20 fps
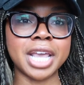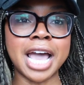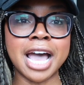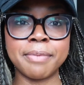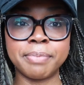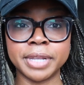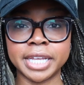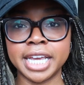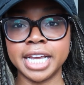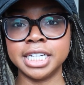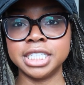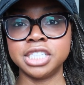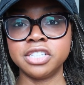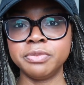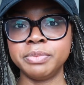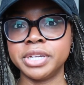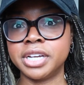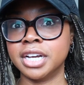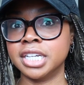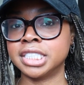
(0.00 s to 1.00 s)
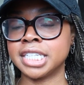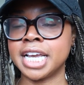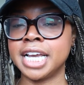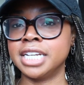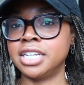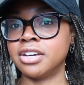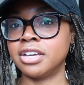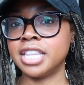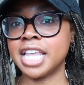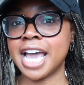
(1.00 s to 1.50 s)
application because I
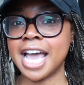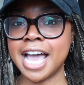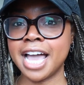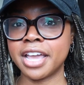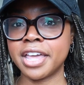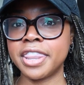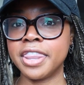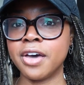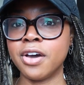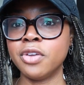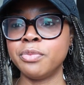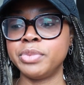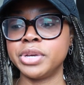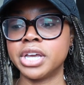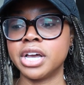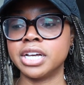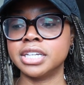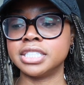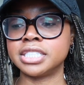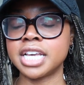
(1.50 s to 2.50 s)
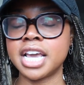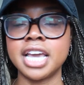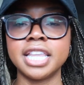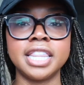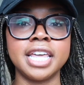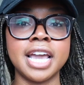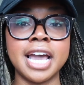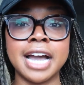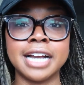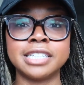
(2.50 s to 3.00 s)
had done the hackathon because
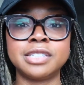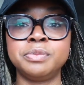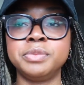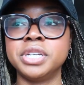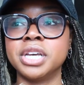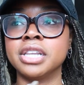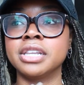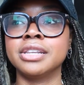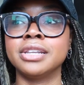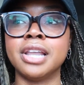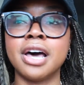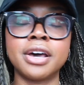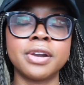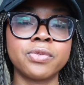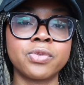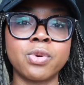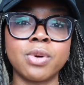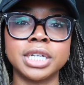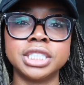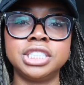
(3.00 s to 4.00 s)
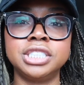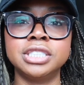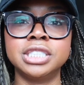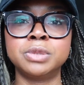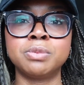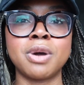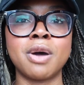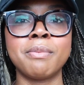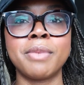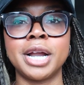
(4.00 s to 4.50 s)
they asked me a lot of
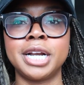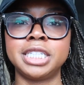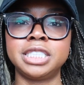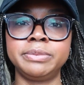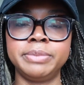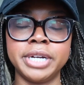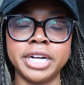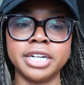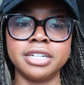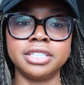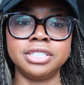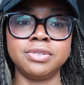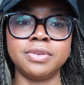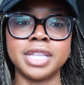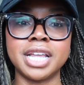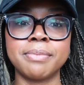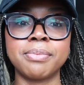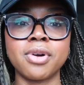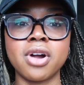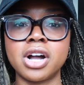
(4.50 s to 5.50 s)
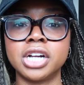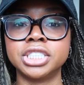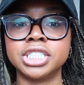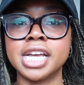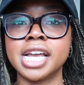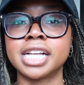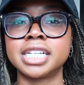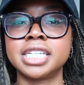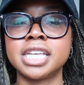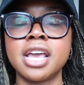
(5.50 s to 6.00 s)
questions about my experience doing that
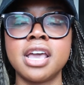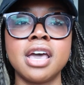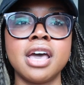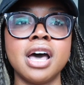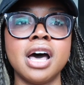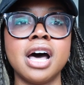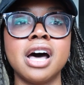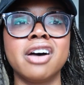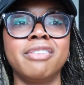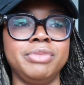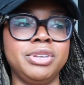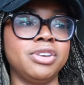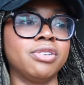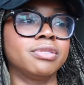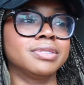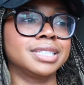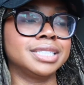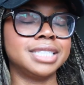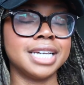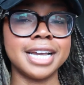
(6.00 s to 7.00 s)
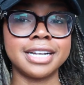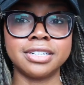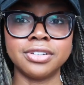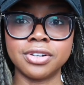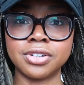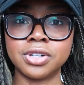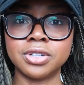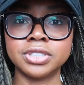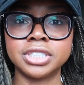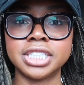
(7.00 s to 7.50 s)
project, um, you know, the
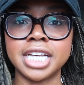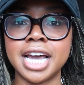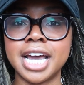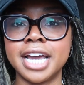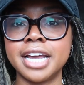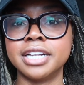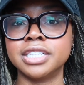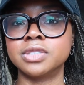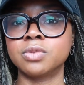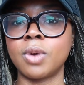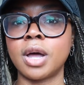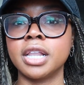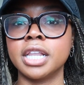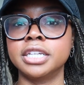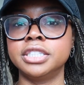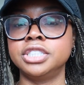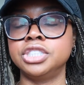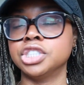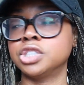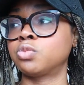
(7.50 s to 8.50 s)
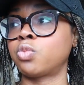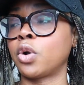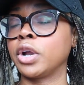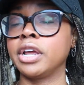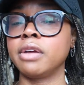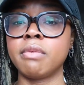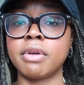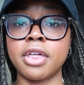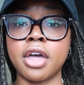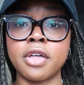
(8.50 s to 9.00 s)
technical side as well as just
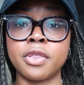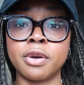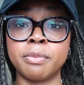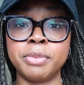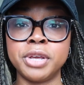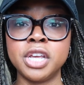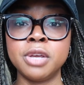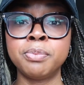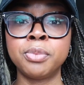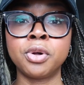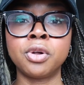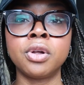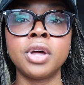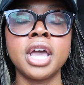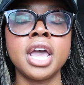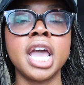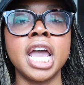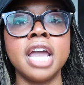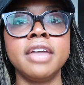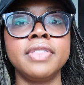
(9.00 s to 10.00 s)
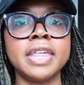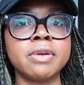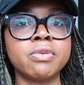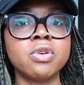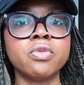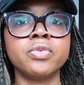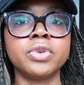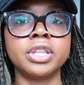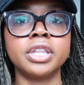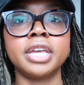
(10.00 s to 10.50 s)
working with other people. And they
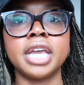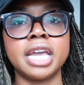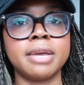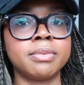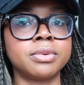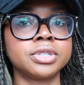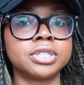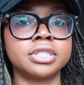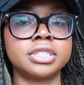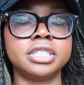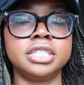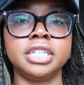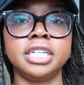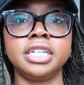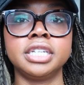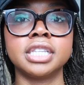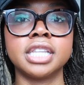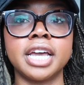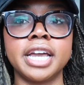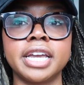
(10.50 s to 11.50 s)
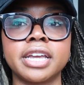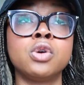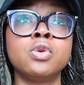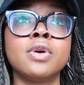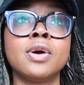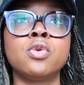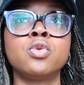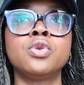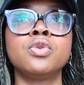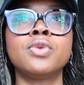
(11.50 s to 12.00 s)
were really able to see like
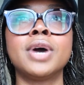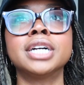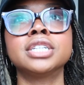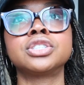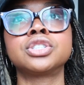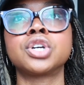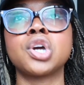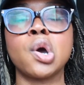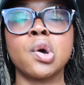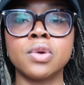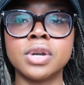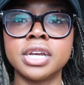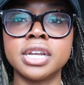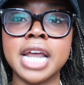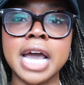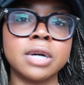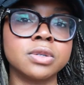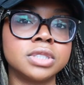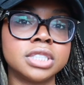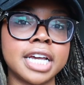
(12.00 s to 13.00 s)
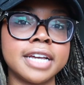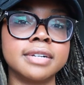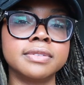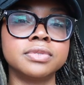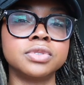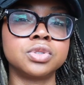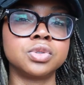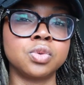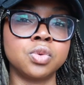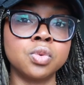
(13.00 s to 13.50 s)
who, who has coded outside
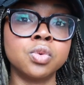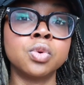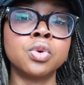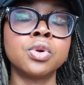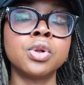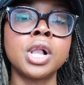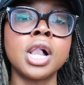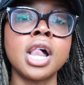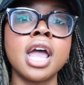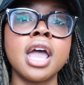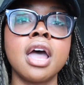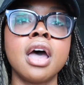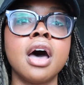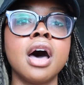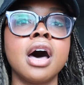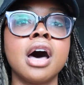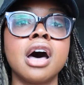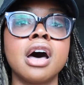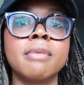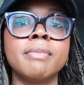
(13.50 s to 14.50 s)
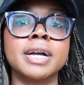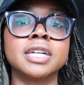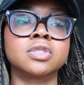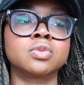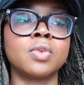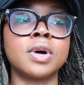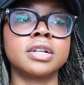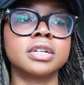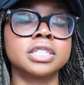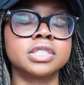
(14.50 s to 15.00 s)
of school um,
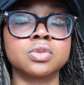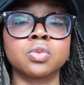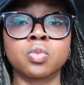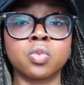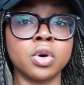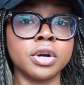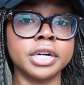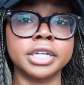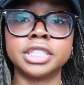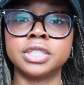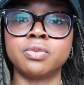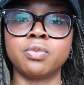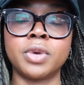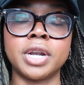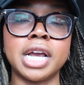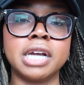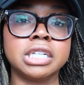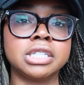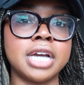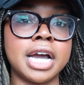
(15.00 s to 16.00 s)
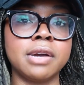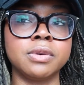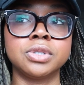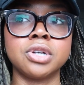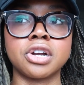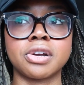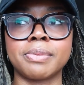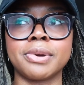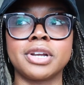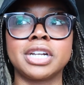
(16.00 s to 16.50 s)
as well as worked. When I, I would
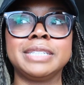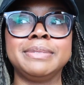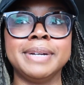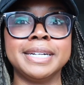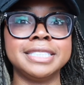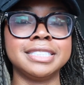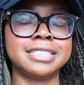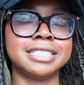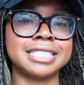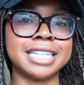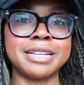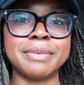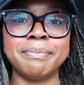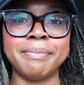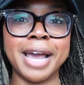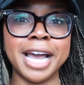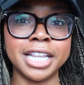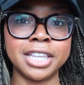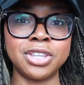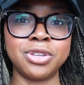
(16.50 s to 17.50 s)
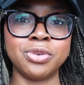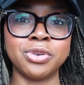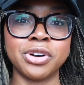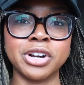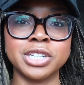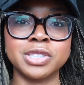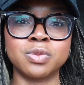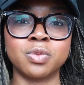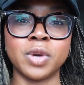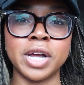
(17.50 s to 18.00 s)
talk about experiences as a math
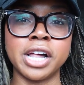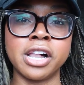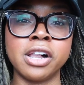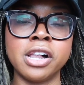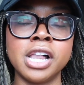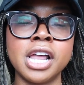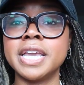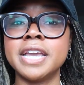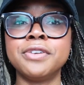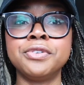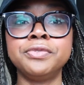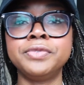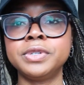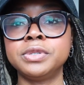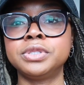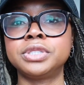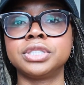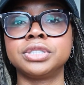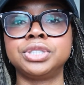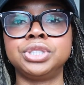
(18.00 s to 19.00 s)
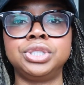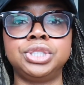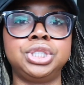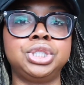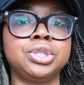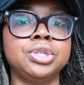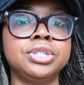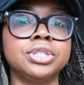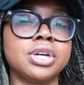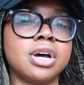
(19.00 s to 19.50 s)
tutor as well, the interviews
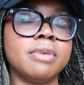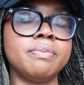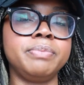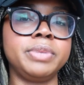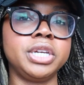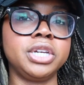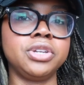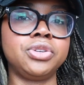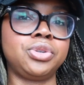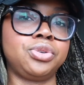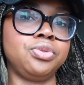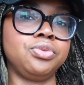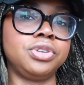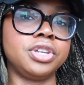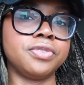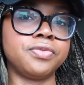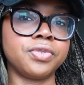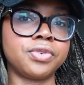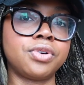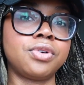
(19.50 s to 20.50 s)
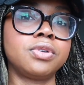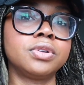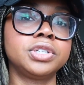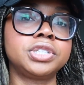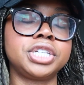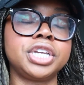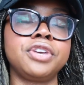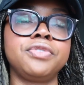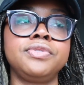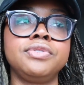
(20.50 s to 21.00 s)
should not be too
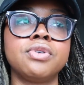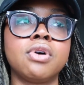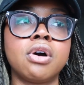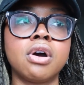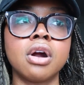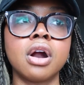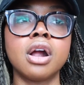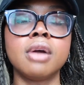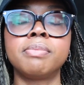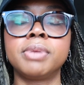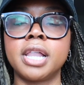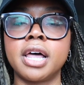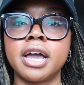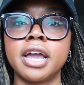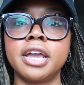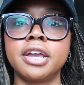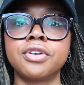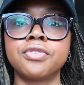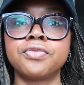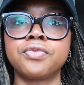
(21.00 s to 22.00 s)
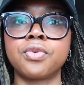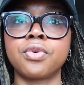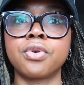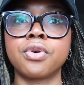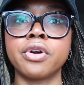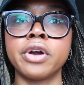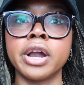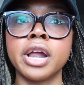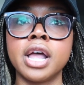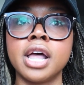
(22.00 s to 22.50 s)
difficult. If you are applying
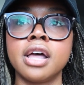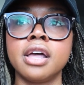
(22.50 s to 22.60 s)
for